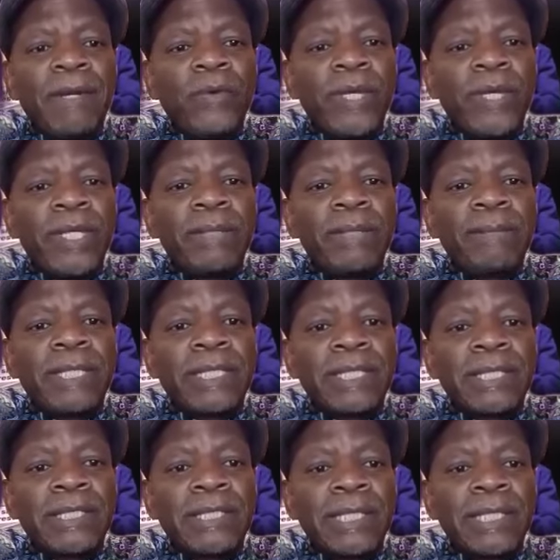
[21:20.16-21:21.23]
Winnie
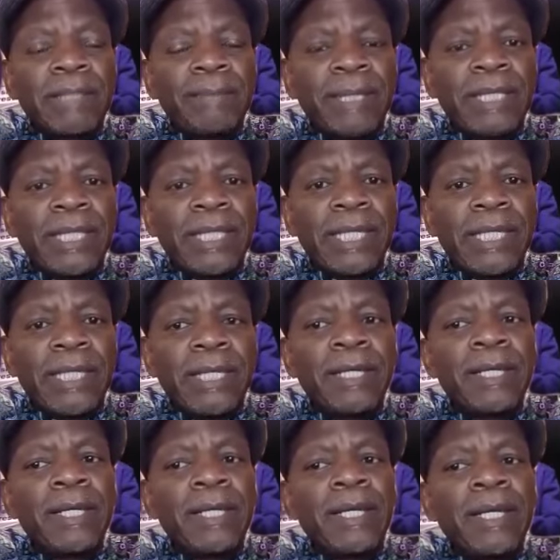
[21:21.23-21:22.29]
Madikizela Mandela,
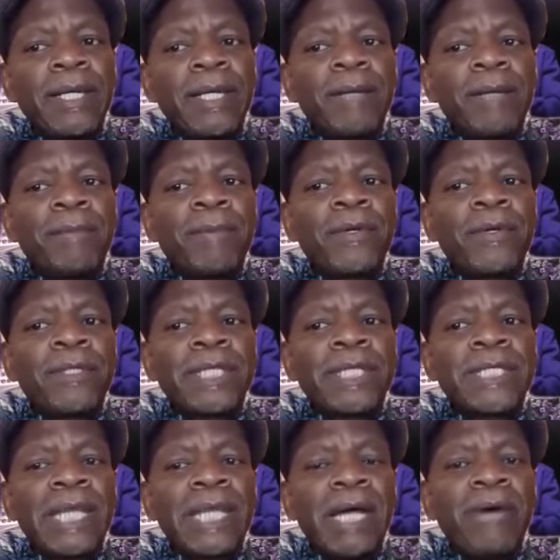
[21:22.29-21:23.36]
because
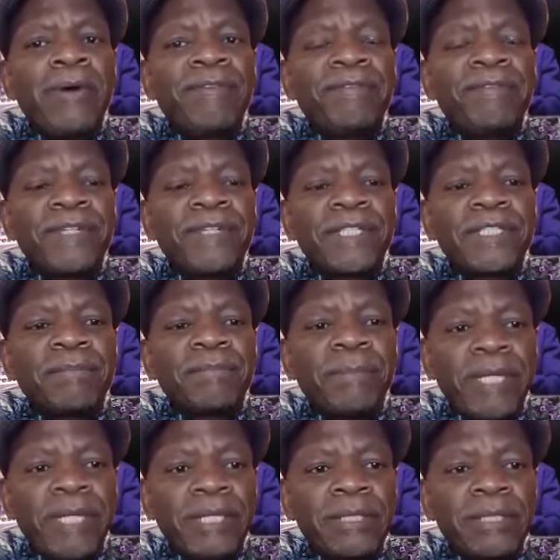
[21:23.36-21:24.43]
that's how I first
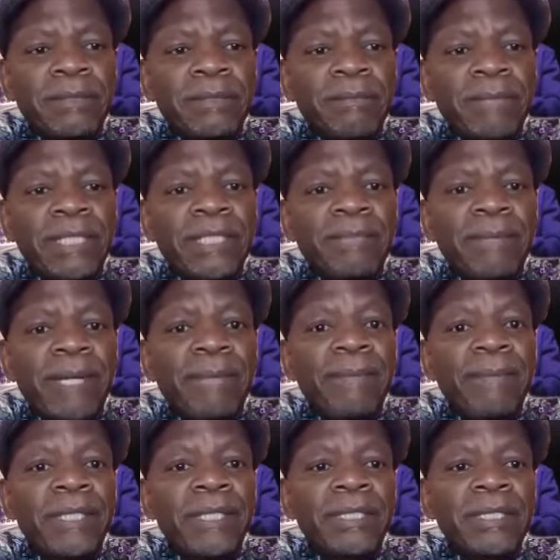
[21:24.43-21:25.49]
met Madiba. I
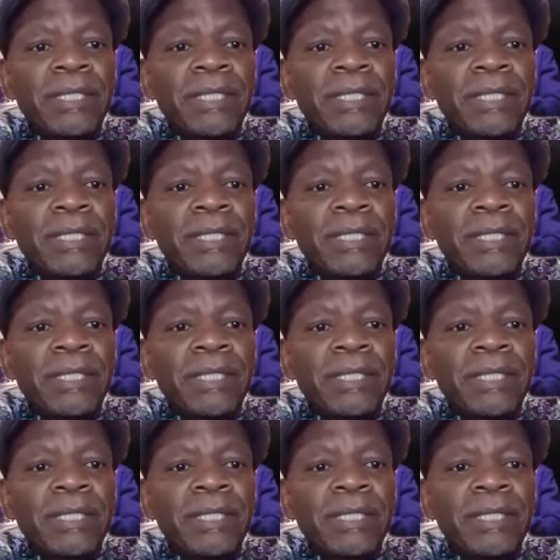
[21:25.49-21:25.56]
met